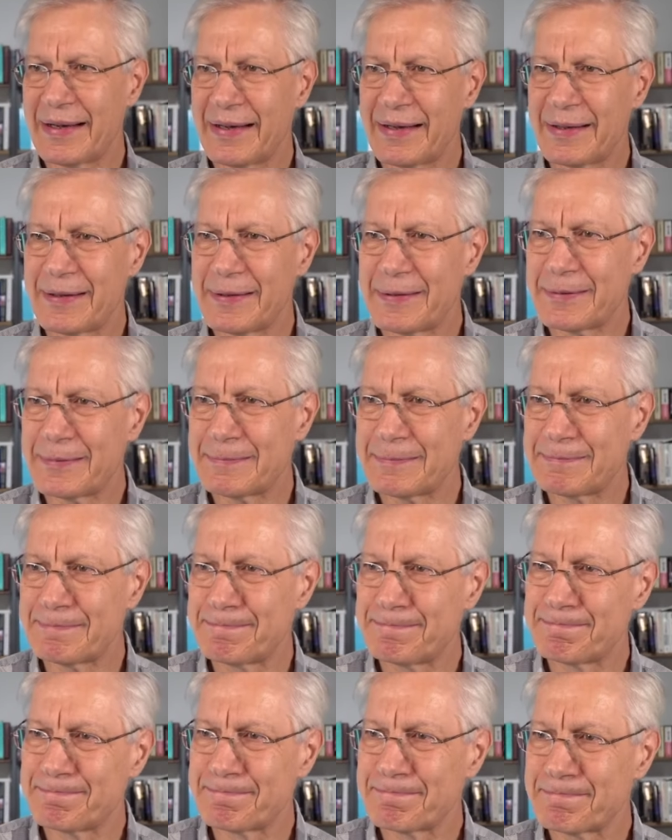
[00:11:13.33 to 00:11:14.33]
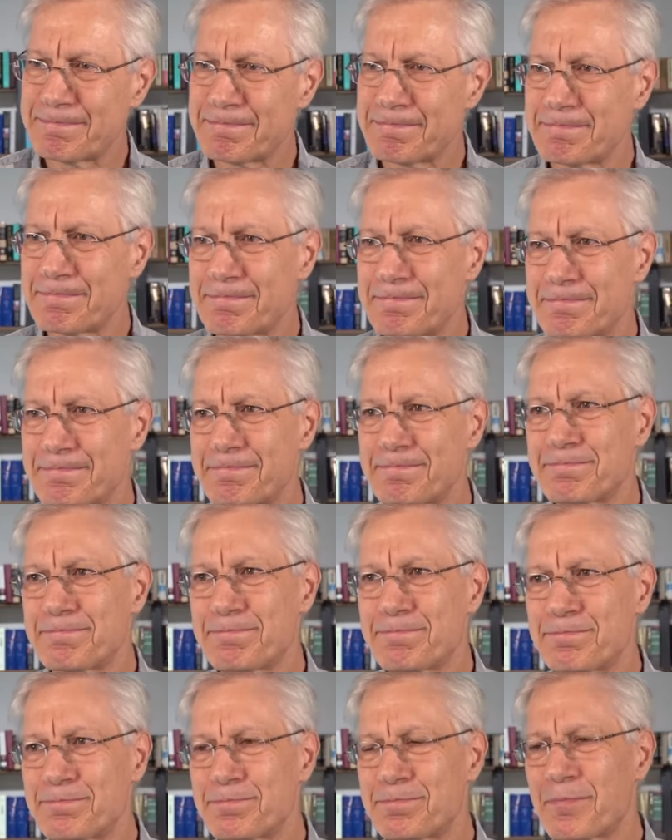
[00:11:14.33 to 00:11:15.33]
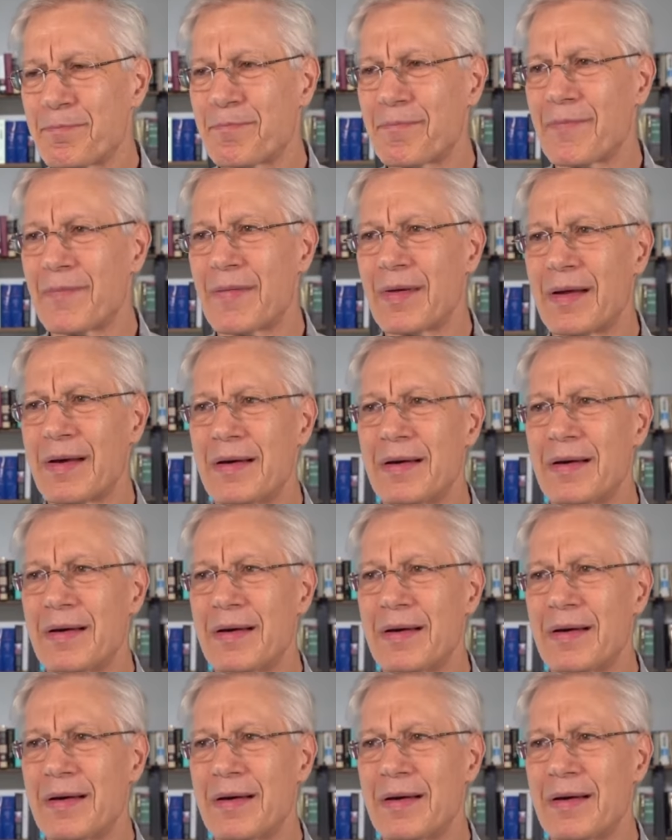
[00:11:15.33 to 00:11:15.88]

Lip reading: Nothing is said.